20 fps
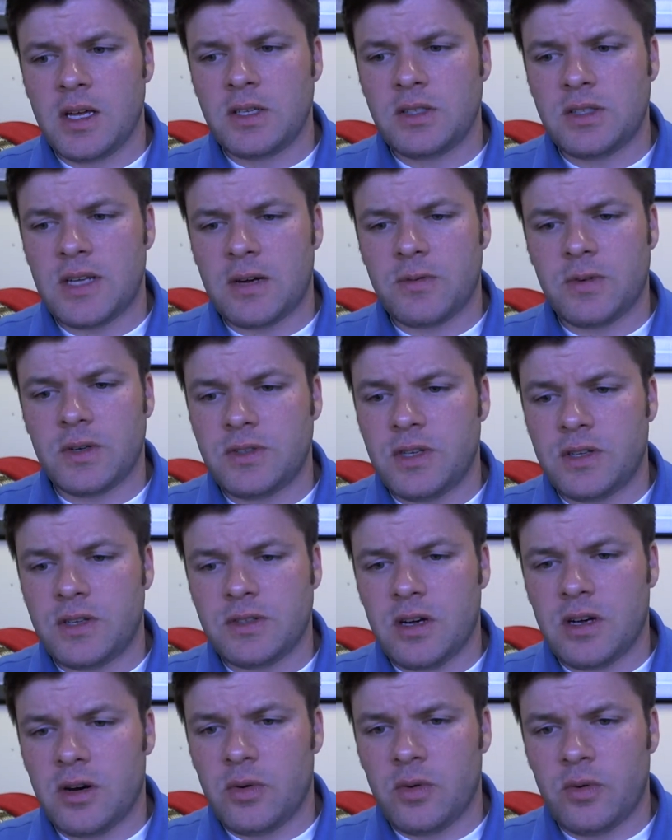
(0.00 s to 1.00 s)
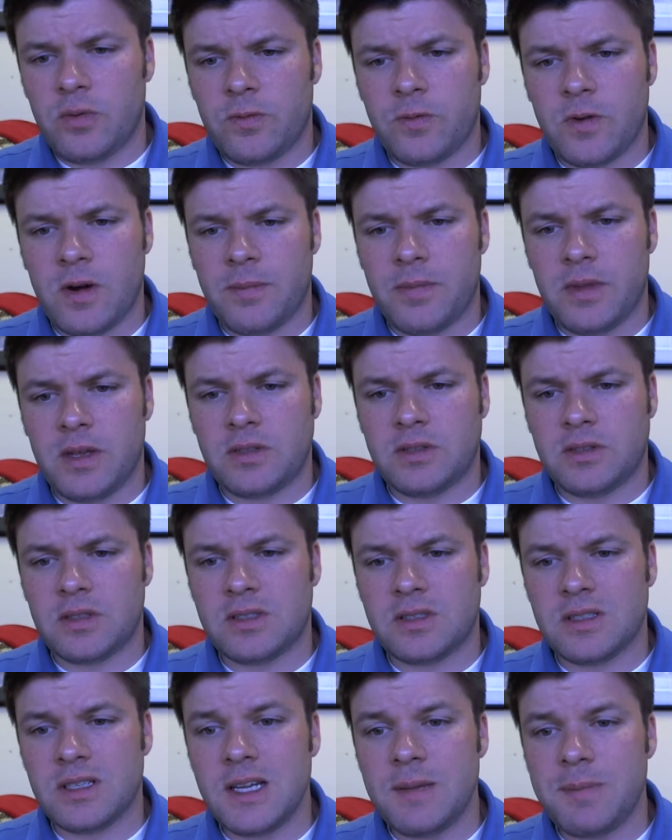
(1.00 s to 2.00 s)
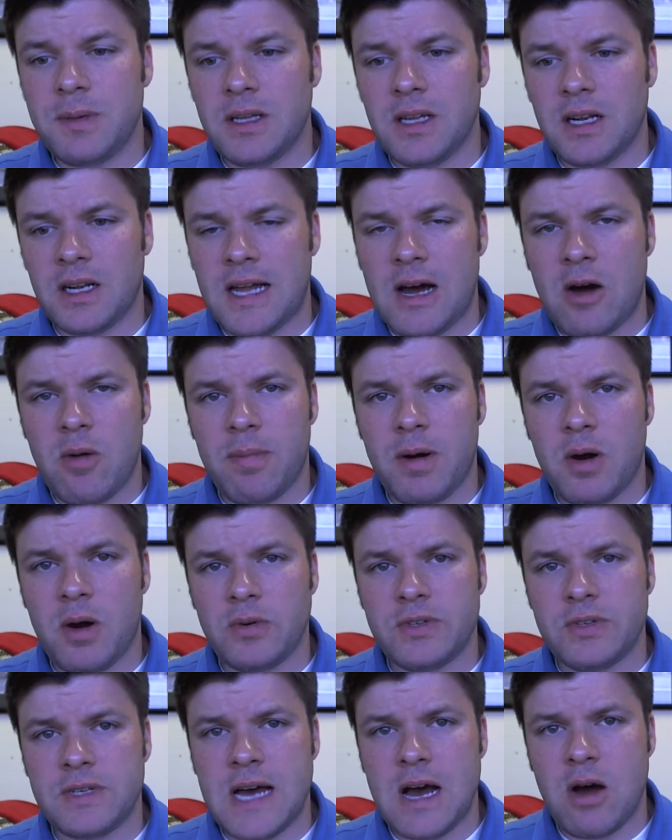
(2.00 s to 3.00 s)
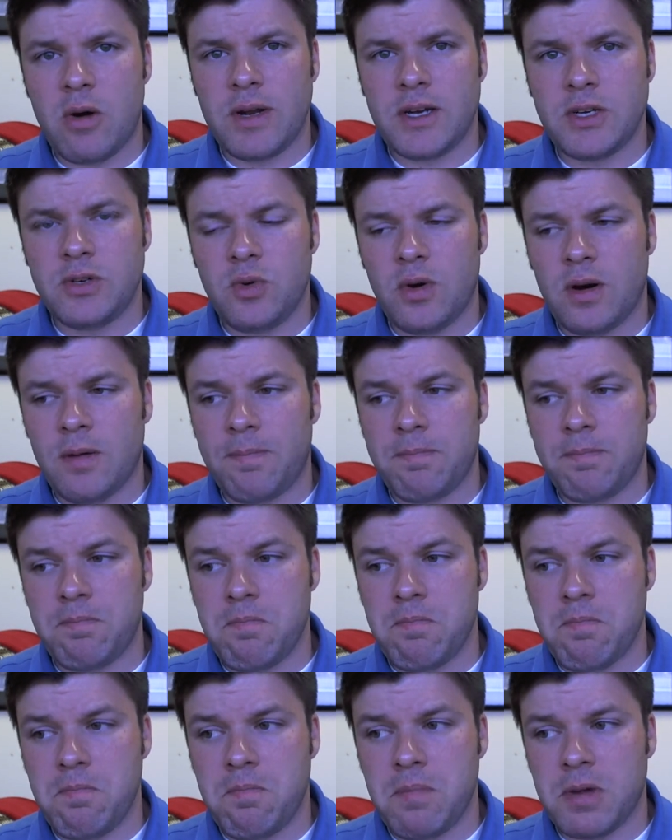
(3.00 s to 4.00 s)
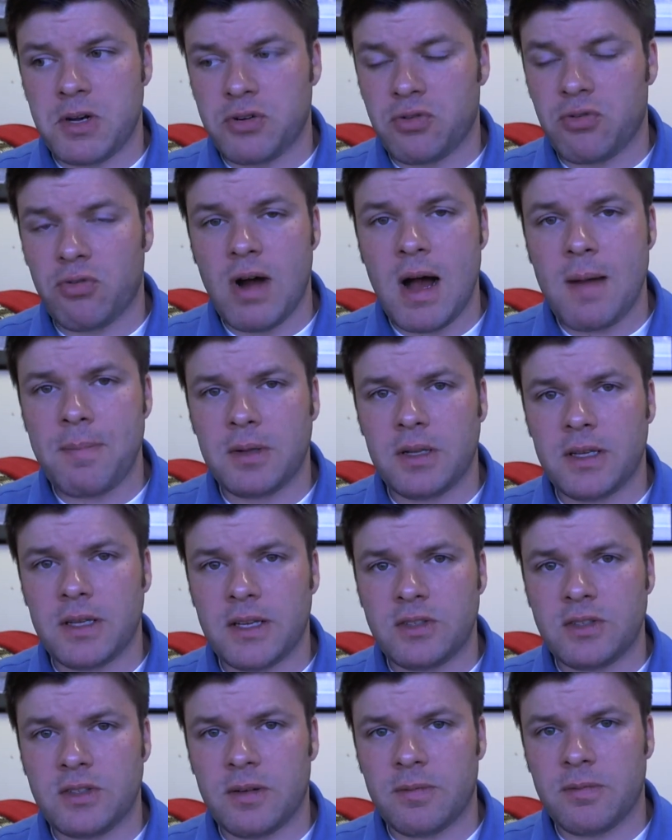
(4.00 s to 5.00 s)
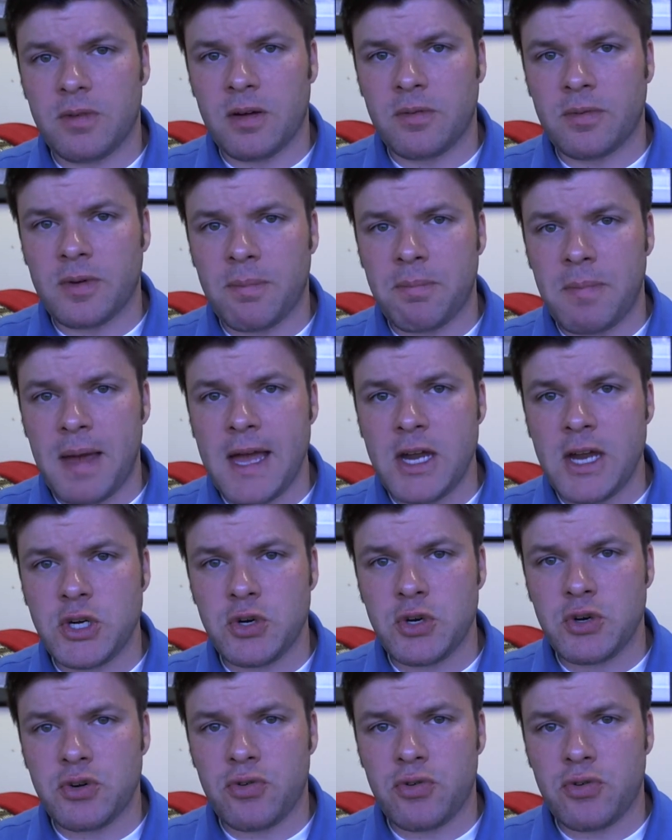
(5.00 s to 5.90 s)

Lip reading: San Francisco from this sleepy little outpost town into a metropolis, a major